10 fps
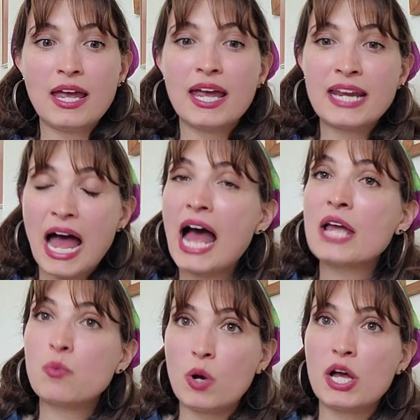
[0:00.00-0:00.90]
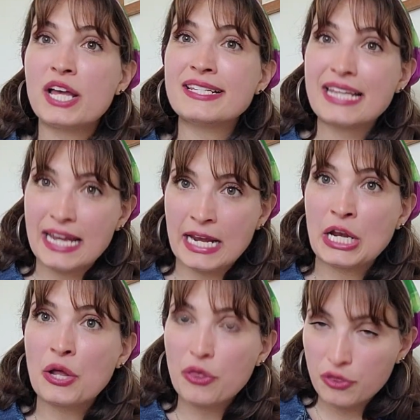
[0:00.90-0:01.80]
and I was
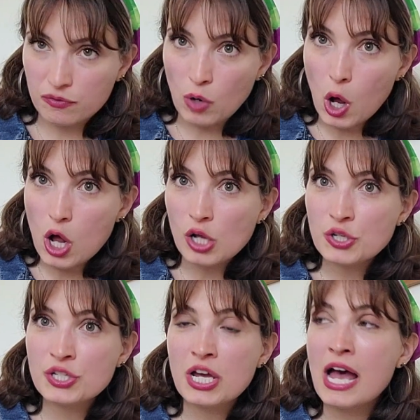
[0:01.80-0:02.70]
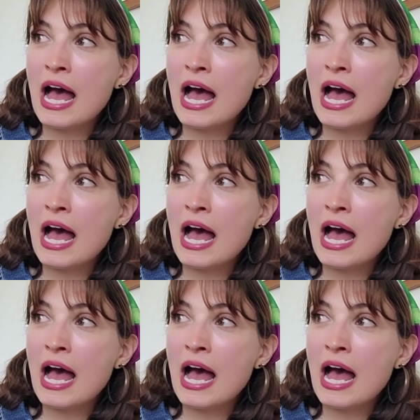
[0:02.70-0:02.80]
enthralled.